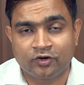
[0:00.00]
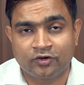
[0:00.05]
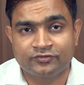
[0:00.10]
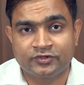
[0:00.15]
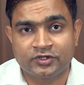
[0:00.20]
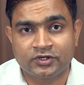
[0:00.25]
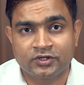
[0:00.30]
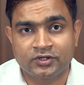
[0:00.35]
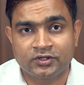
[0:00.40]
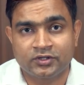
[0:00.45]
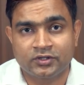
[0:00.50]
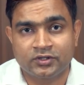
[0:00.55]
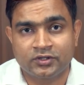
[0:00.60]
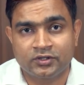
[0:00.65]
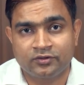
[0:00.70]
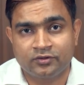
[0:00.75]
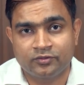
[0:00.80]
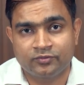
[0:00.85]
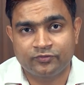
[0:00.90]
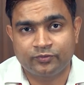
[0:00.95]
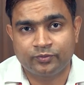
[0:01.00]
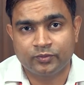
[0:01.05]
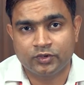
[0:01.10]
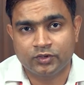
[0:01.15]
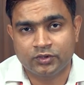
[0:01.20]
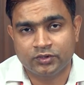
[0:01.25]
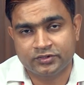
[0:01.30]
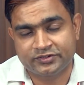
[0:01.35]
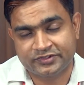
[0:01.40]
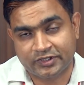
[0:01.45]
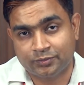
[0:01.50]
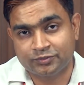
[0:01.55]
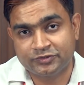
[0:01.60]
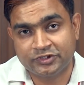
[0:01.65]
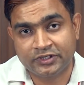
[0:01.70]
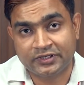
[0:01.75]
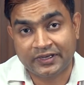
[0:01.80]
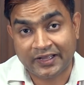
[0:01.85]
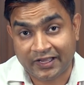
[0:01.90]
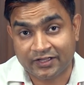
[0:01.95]
of the
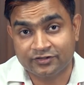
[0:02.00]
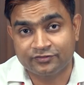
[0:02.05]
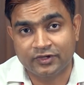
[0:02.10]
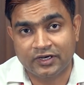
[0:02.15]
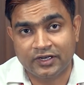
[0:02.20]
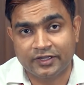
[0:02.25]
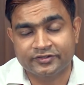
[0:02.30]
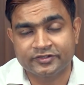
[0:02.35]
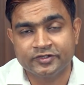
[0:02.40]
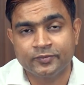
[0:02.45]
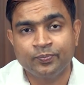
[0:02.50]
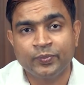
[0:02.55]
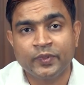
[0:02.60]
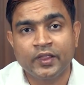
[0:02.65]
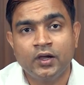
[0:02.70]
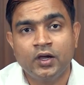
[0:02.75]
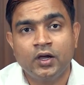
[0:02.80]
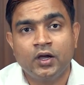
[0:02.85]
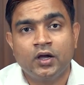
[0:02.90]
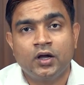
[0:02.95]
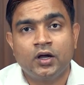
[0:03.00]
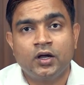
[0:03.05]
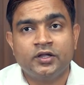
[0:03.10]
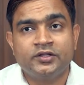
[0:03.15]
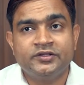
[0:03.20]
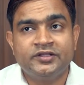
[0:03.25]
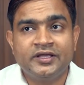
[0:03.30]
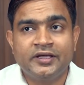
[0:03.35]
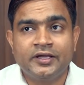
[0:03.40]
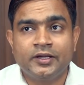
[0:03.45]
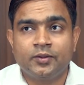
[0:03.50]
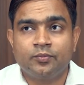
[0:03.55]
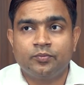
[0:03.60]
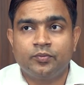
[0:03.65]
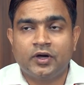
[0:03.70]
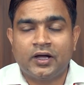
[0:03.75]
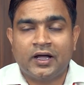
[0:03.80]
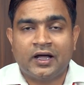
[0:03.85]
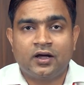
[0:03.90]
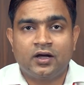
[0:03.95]
subject, as well as
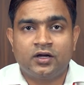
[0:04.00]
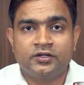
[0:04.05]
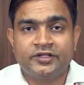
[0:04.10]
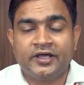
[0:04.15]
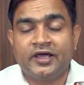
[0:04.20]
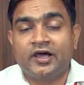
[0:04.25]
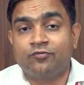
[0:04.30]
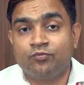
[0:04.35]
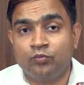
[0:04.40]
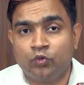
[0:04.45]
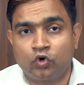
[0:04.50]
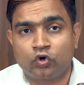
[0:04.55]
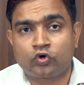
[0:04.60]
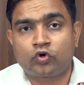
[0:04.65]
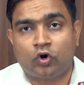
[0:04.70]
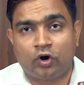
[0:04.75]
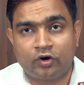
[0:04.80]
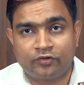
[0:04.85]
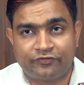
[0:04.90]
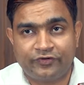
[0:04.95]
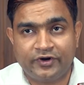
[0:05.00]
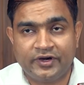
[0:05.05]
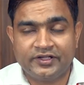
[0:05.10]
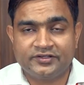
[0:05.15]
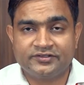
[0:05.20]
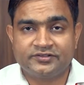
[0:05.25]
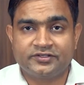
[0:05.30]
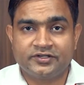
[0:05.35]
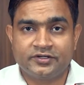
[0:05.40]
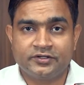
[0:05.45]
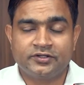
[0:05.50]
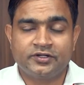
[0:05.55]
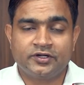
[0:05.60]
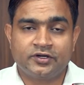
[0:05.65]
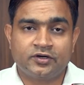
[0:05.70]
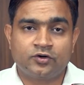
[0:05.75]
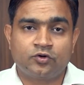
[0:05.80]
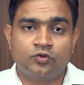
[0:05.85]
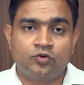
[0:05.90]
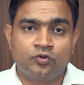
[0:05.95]
they have more confidence in
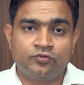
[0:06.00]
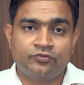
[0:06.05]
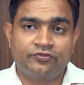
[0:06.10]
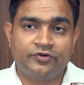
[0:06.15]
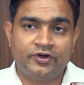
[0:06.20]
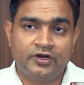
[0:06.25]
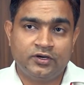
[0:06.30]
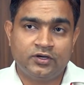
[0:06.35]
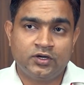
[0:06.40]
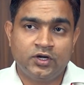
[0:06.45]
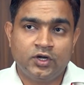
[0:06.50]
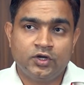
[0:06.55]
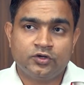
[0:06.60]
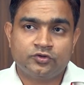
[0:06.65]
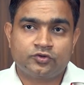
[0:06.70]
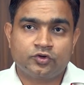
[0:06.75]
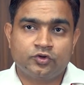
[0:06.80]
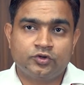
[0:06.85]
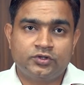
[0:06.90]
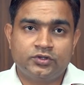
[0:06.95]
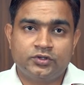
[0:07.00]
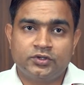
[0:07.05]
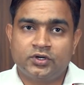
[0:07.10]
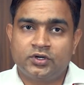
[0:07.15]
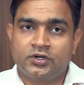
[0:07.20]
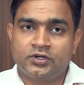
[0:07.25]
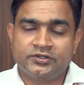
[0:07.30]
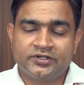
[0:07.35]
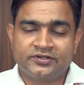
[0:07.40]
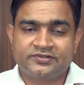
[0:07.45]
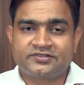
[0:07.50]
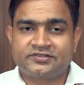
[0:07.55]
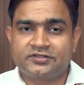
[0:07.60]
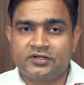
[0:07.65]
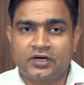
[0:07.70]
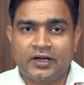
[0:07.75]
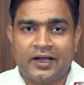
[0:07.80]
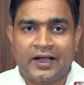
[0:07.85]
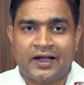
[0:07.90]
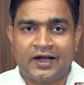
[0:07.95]
their own field. So this
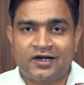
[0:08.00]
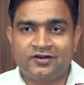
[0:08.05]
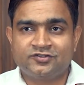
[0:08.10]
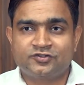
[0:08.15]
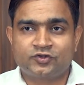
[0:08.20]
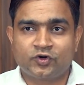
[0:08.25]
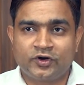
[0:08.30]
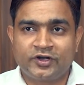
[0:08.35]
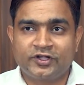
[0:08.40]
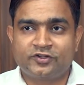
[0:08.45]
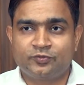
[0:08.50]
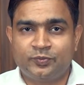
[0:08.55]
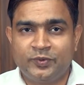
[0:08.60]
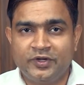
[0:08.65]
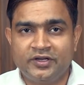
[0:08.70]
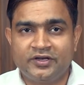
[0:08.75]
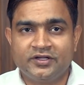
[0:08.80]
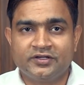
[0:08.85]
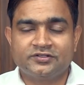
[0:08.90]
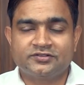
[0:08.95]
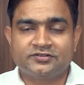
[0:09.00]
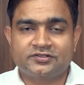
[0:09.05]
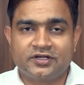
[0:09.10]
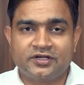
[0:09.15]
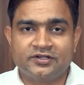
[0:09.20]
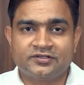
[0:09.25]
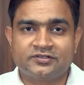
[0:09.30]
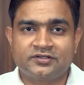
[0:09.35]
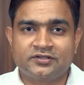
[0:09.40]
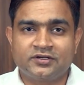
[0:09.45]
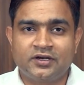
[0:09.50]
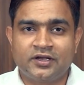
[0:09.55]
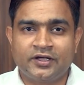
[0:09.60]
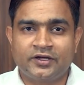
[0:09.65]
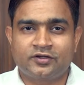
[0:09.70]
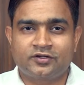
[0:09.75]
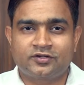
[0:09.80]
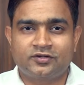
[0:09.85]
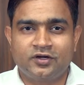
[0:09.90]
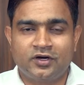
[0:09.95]
hands-on experience is like
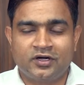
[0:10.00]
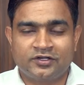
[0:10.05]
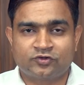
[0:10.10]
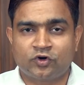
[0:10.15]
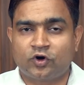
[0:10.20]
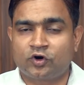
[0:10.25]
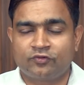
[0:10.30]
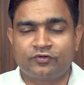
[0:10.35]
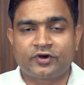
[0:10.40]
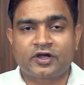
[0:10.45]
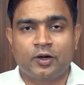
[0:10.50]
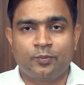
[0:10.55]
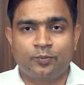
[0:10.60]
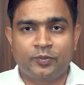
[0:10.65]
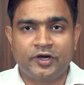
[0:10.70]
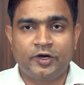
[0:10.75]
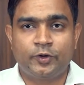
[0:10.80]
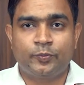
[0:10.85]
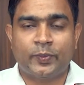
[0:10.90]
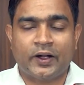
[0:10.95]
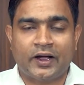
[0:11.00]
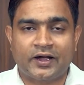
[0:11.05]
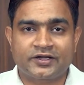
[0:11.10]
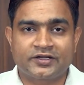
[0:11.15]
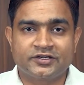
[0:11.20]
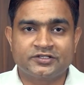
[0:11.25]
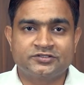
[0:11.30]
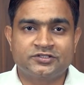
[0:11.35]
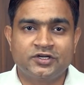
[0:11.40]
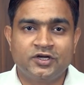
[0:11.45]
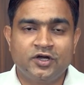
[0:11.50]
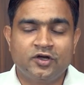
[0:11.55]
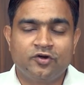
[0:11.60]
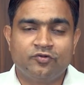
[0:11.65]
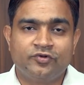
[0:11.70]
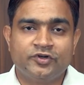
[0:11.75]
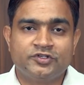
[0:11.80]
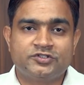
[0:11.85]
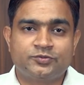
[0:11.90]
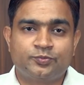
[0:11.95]
a sort of a complete package
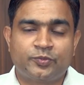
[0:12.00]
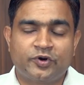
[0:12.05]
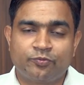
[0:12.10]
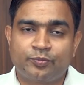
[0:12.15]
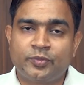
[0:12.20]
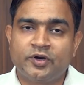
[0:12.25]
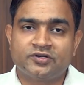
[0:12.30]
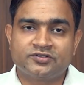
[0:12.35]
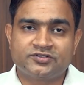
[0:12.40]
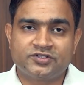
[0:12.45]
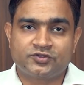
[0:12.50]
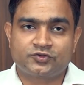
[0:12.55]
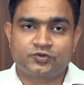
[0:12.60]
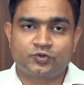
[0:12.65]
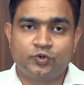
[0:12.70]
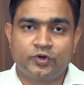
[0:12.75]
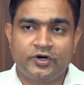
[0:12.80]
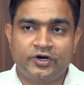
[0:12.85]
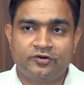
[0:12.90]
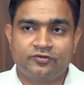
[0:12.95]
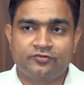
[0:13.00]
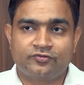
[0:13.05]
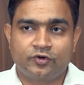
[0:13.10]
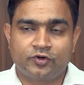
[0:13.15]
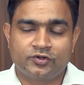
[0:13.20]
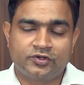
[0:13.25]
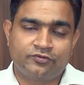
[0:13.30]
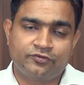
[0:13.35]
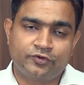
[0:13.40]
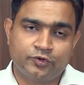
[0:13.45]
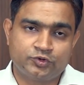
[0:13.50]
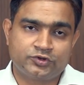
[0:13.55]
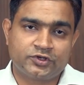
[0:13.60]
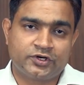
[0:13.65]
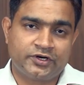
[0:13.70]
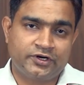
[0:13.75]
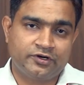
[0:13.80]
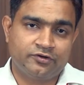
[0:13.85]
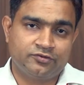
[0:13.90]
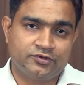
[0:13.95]
which prepares the student for the
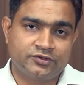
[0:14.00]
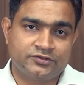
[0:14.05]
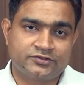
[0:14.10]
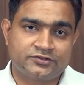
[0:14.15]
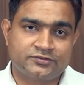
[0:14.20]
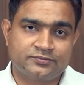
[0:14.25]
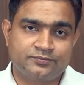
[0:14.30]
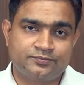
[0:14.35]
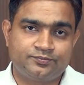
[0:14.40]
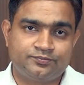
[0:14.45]
future endeavors.